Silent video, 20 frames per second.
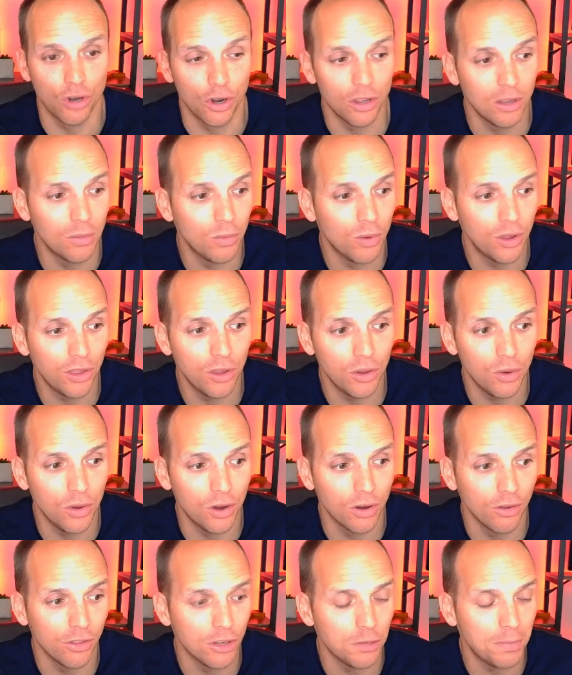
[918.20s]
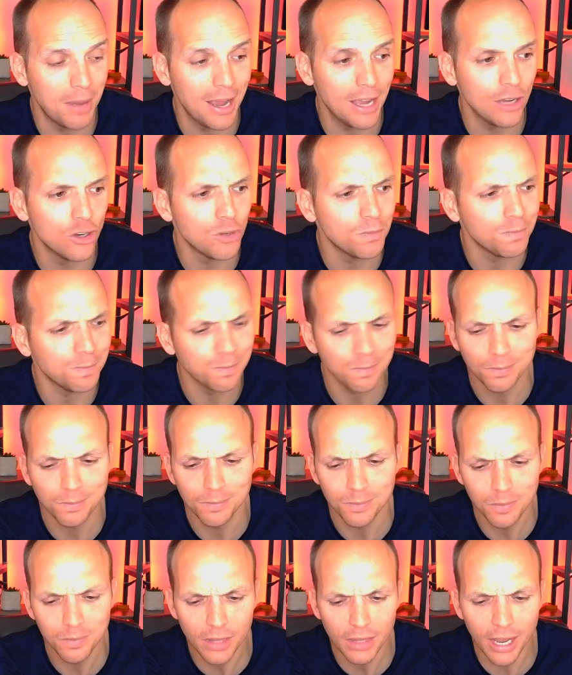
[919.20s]
them with you here on this page.
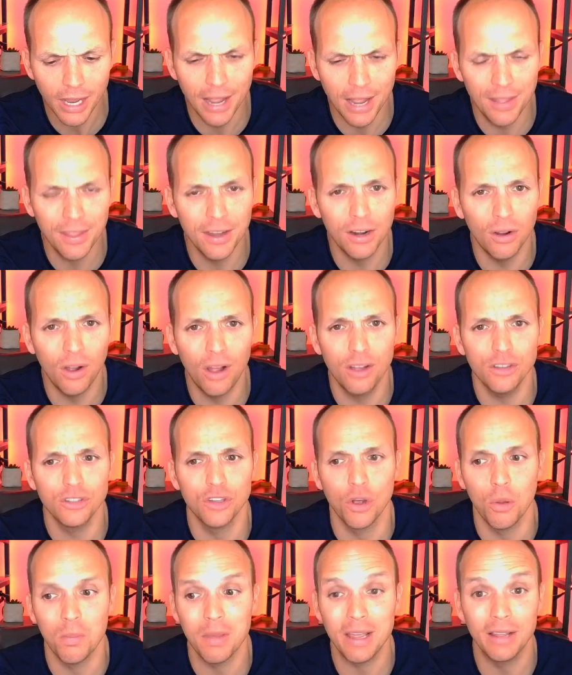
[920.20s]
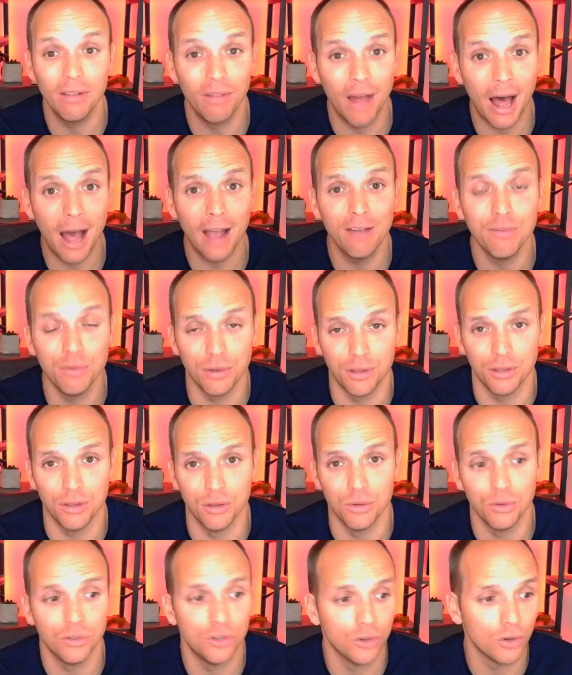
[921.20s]
And then I'll also be live with
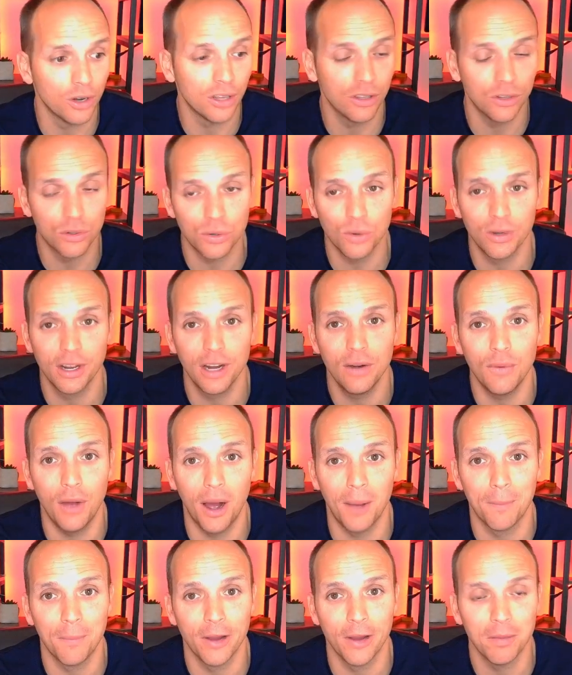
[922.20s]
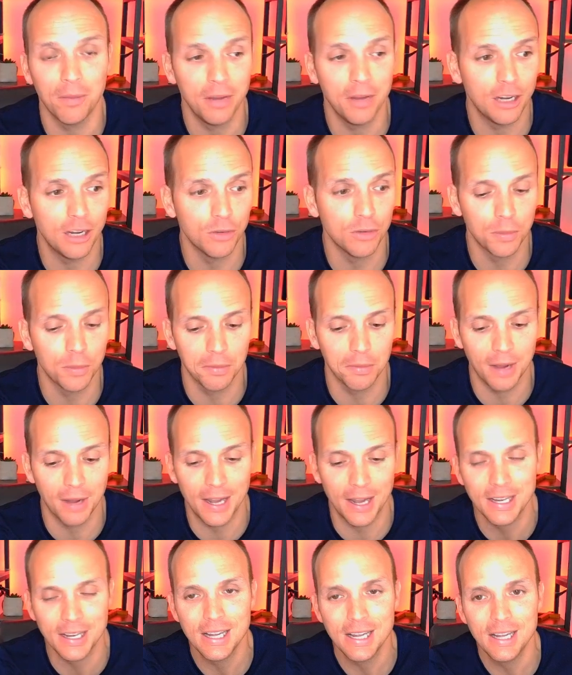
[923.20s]
you during the tornado outbreak, being able to
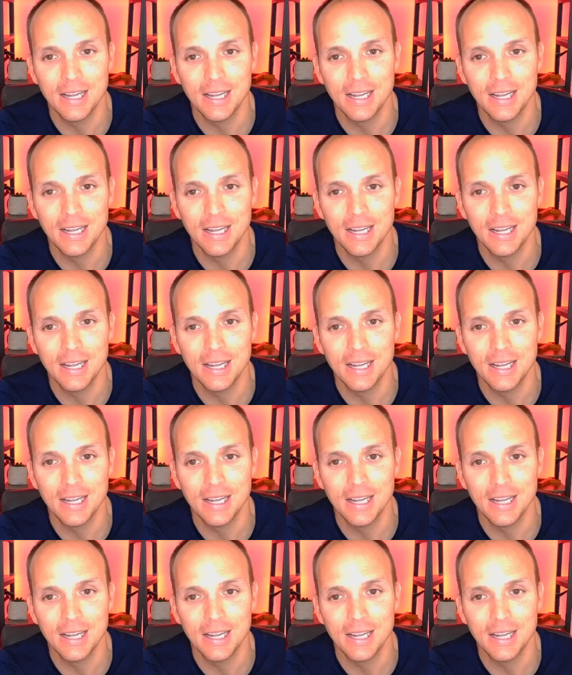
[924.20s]
provide